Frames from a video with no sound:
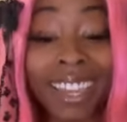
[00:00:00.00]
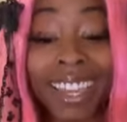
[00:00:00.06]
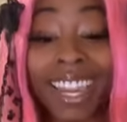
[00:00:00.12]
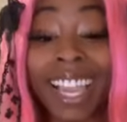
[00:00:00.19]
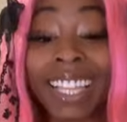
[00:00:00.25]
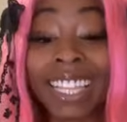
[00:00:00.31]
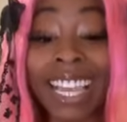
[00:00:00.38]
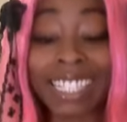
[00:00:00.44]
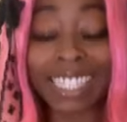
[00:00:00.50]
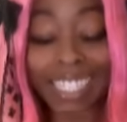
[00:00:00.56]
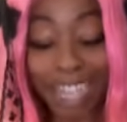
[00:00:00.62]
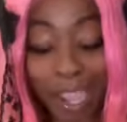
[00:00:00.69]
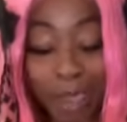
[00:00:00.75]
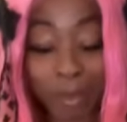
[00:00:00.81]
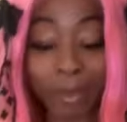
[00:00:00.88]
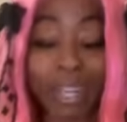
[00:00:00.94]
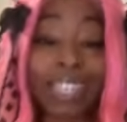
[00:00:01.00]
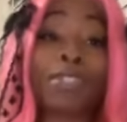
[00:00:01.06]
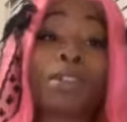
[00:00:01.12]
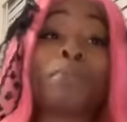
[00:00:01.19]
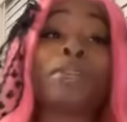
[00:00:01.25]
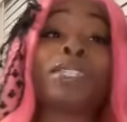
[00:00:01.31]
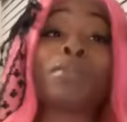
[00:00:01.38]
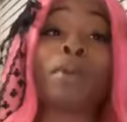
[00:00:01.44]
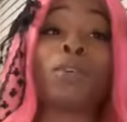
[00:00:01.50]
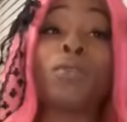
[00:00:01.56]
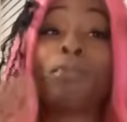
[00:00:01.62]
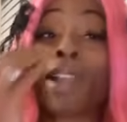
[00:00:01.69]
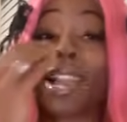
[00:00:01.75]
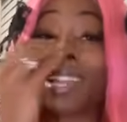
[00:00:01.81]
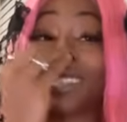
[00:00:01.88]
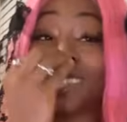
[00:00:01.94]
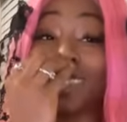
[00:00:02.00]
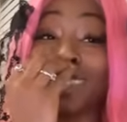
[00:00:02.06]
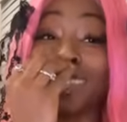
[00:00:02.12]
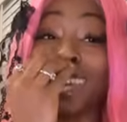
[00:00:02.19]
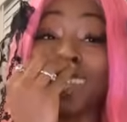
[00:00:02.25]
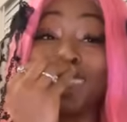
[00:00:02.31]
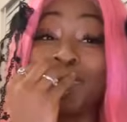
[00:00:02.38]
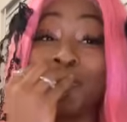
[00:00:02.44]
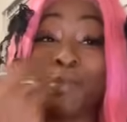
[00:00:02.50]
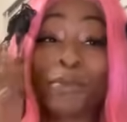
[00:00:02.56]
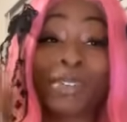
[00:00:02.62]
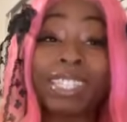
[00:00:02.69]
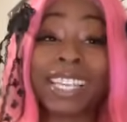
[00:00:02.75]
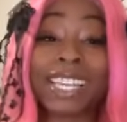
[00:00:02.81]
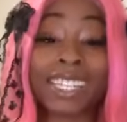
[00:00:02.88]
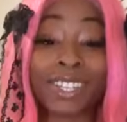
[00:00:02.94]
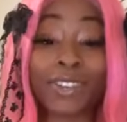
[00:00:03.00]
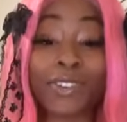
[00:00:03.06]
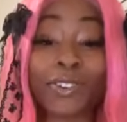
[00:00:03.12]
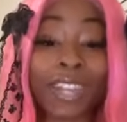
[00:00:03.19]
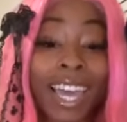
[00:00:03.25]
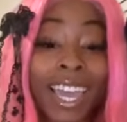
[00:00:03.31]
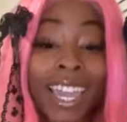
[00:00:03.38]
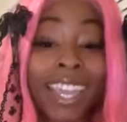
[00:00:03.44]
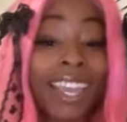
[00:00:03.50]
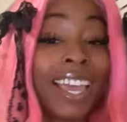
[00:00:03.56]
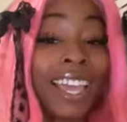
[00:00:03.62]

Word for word: They got that stamina. This could be somebody who practices like semen retention or like